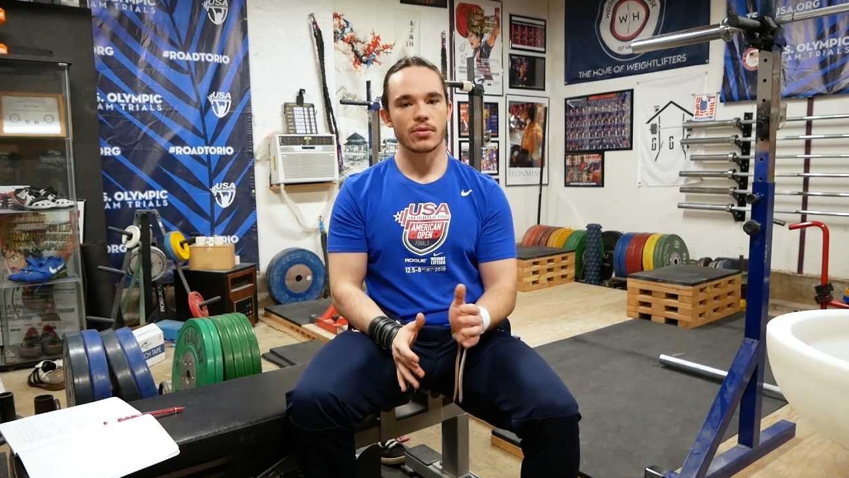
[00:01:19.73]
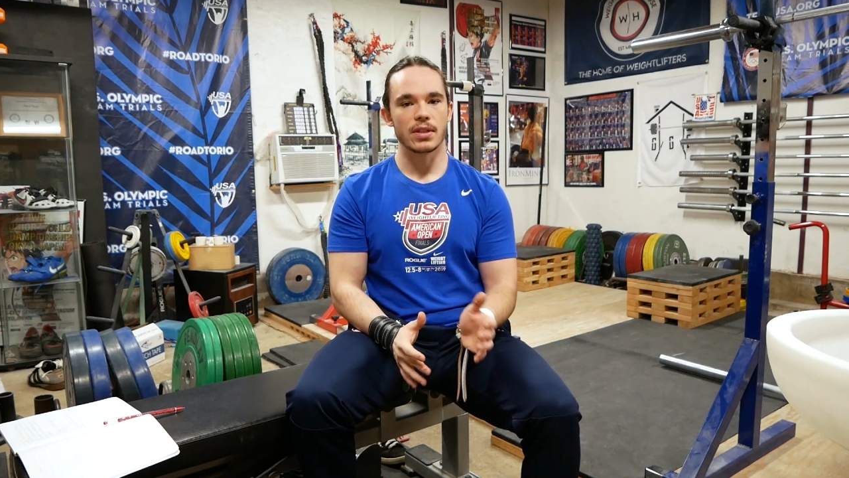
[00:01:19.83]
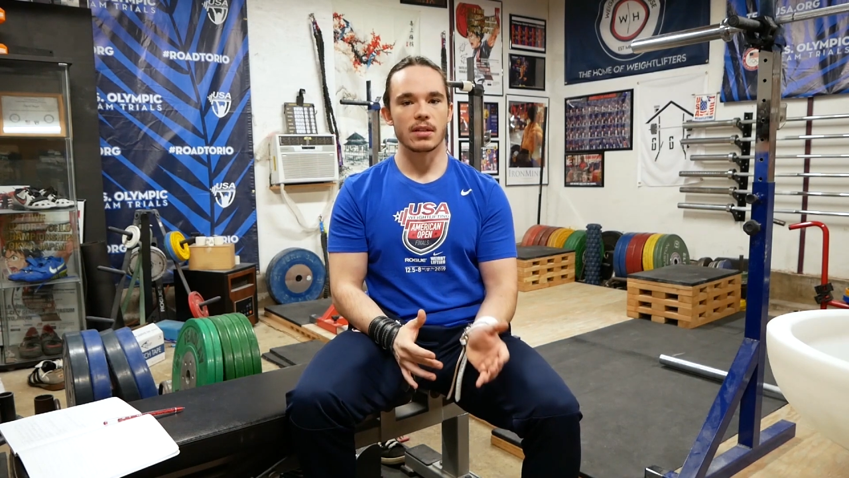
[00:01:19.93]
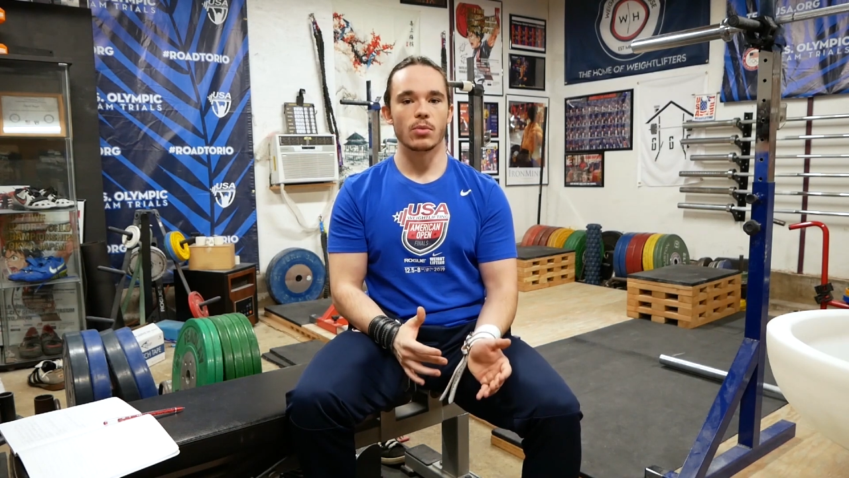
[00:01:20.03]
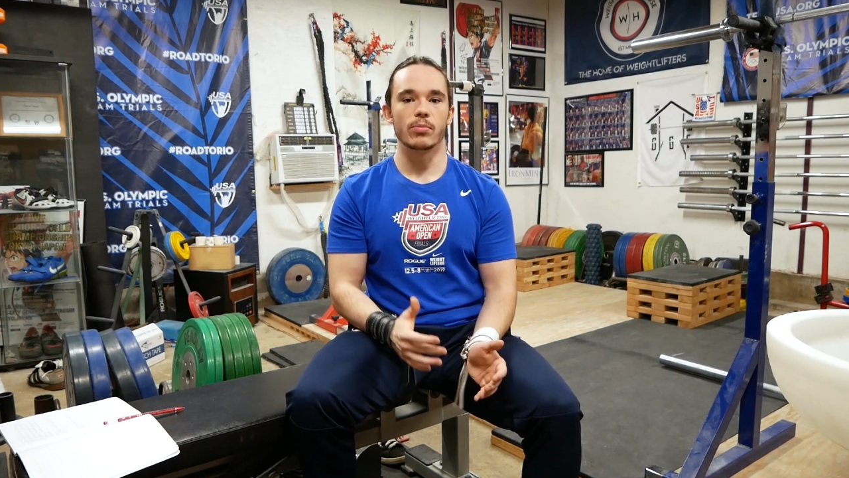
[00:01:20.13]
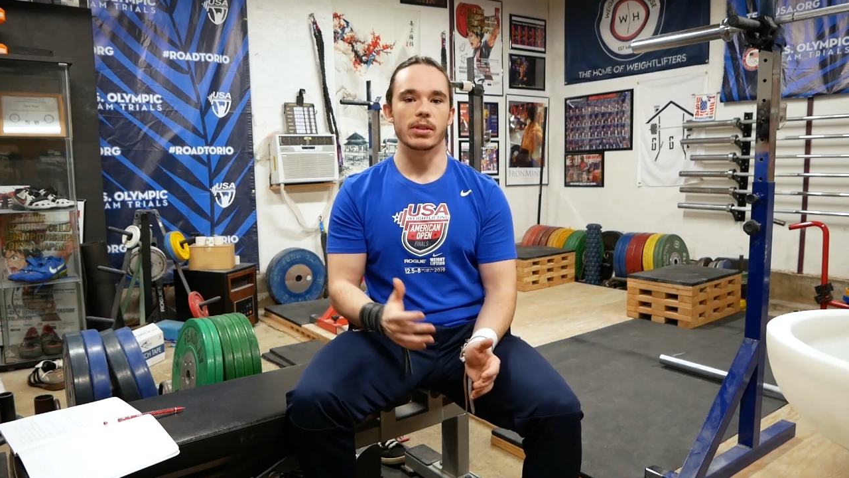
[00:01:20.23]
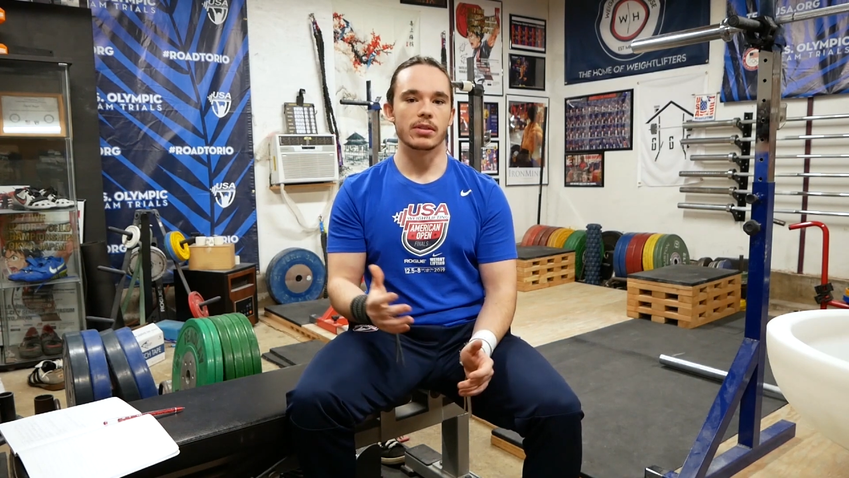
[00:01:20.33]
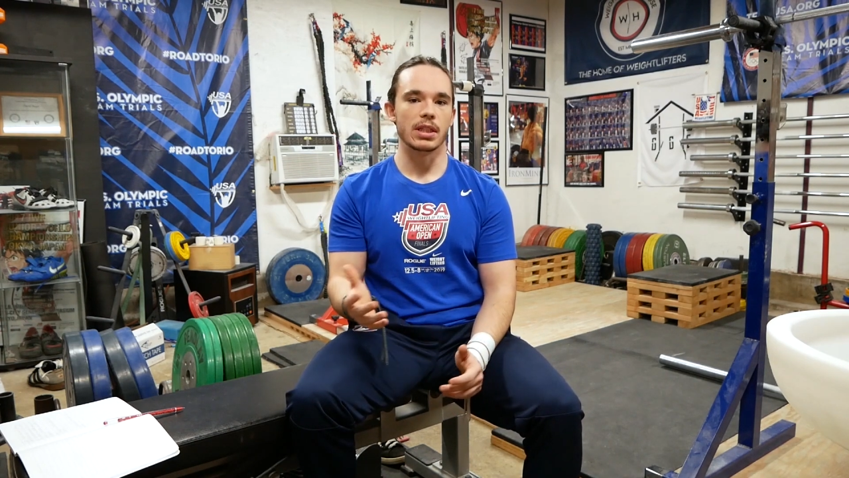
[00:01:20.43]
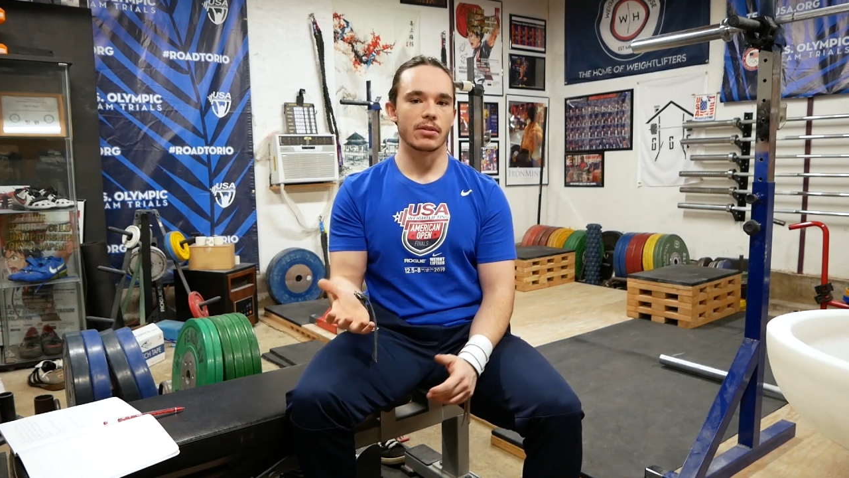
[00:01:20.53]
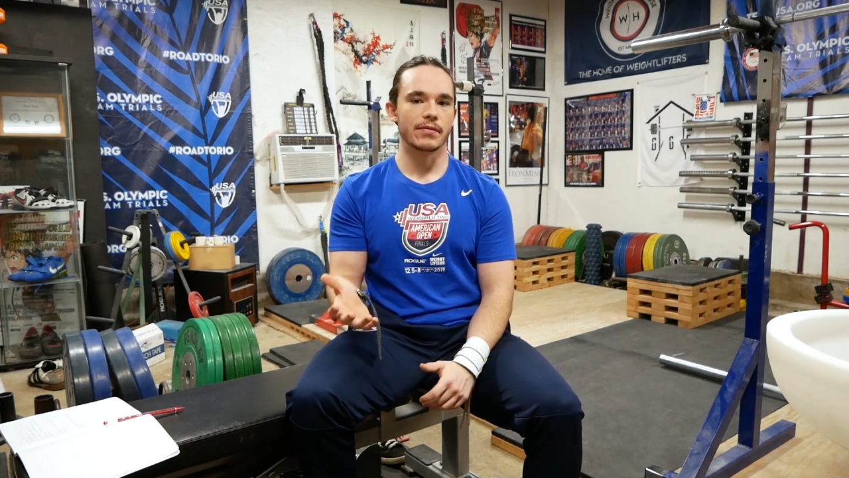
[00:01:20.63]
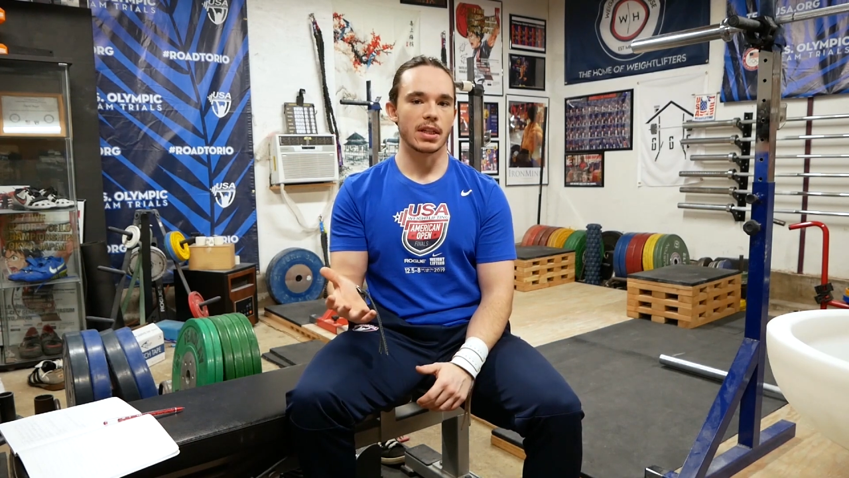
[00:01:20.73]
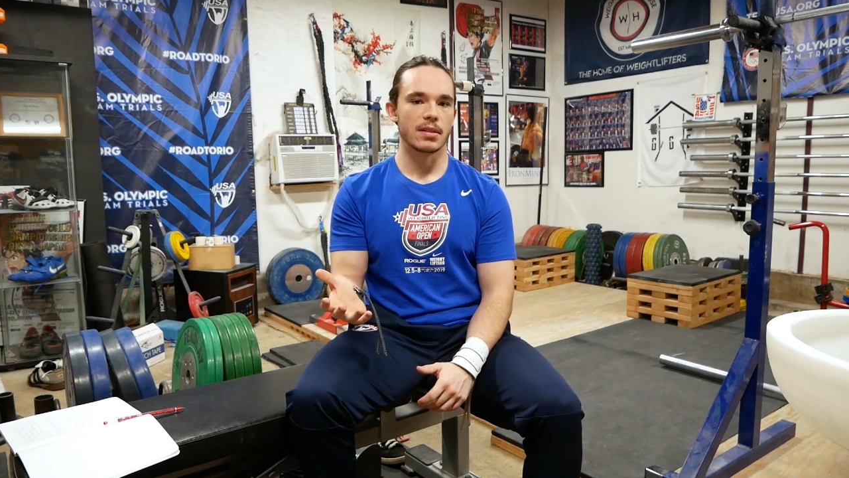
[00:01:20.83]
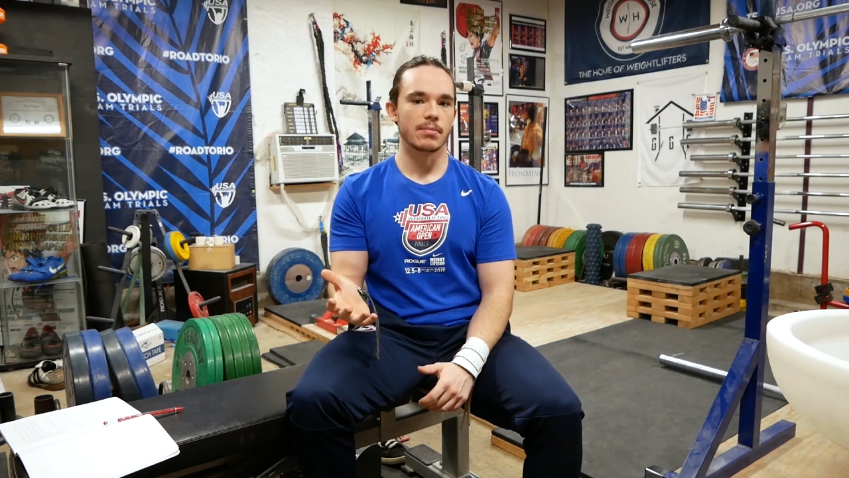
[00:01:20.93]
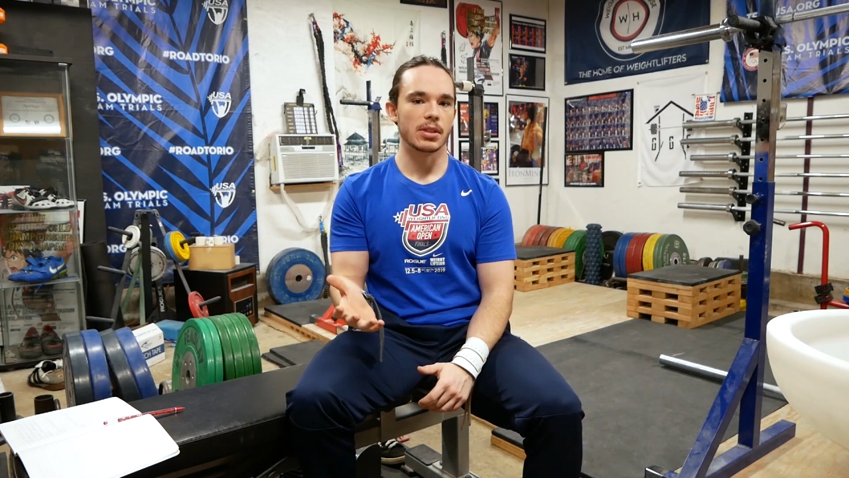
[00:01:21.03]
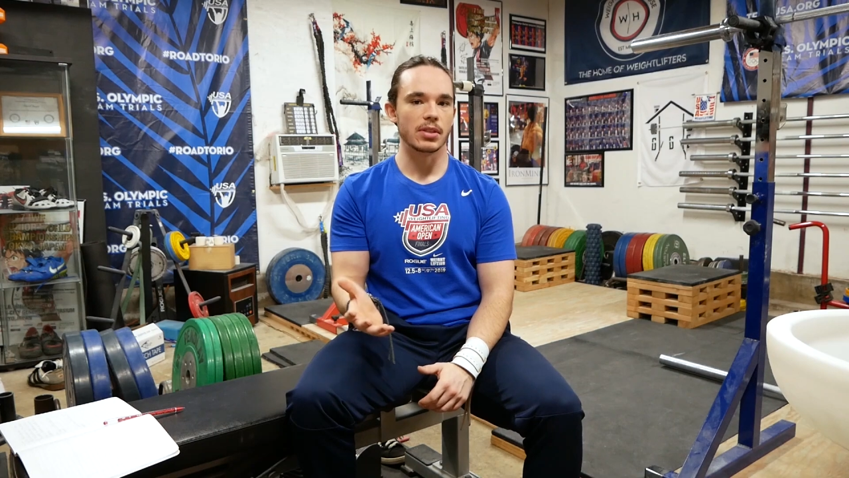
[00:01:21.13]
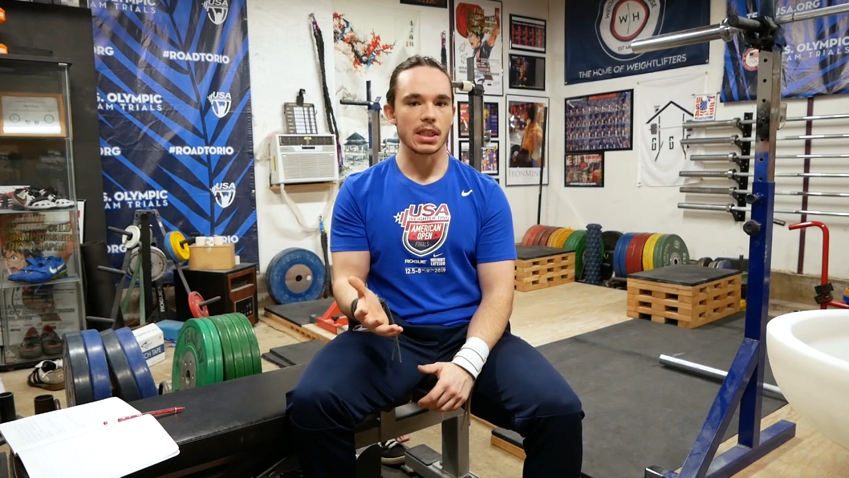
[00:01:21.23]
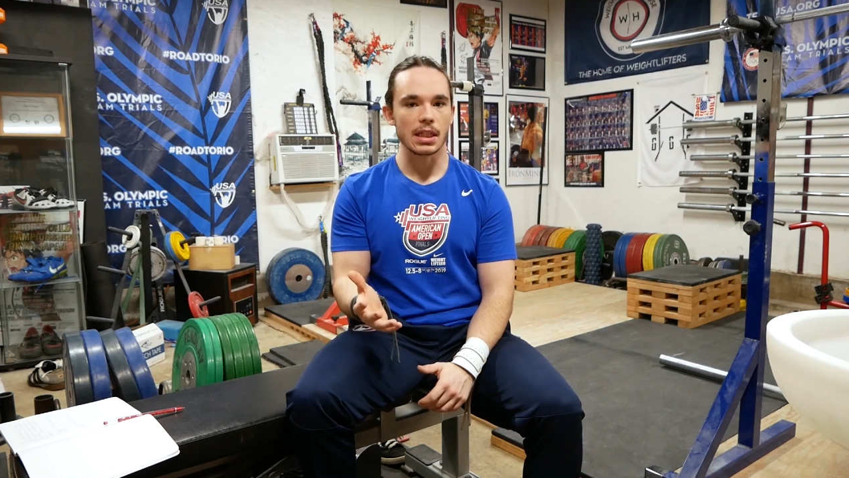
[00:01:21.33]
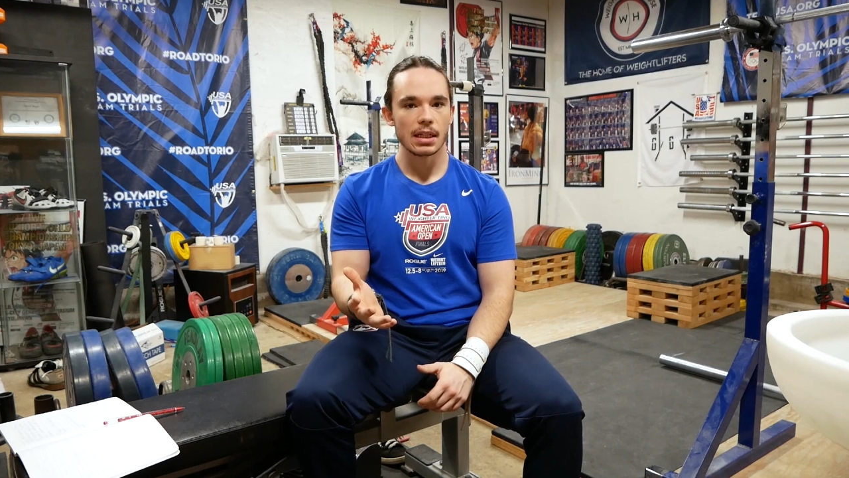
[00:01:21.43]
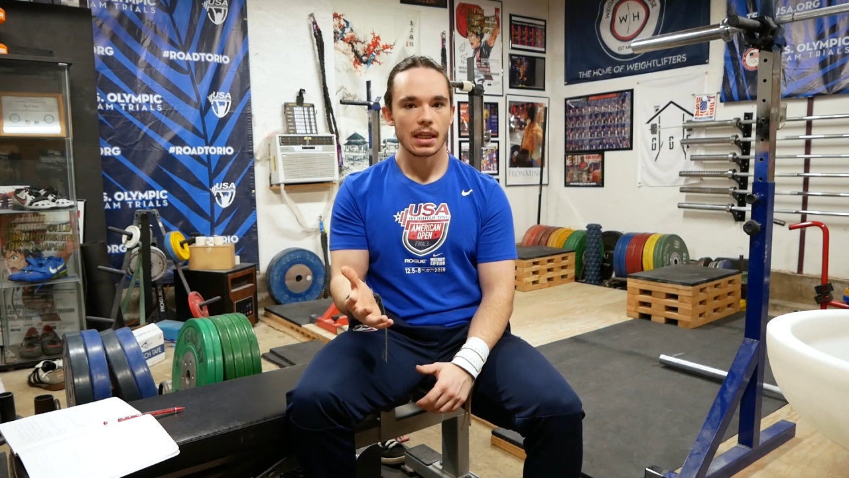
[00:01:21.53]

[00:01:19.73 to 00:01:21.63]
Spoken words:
lose any mobility or flexibility.